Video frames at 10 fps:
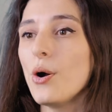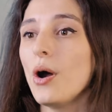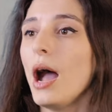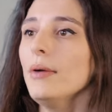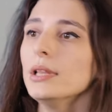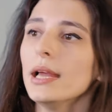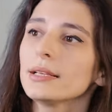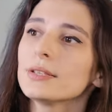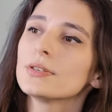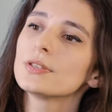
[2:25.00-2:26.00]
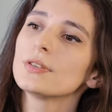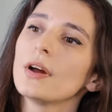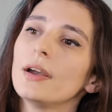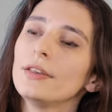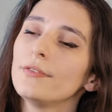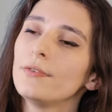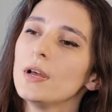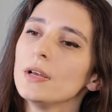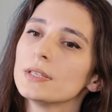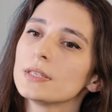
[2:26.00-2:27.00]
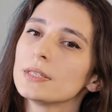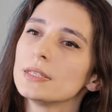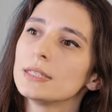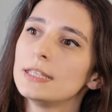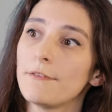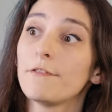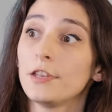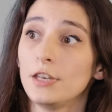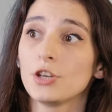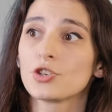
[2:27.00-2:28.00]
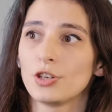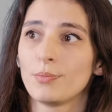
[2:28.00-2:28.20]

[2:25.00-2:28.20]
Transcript: I would like to start with definition,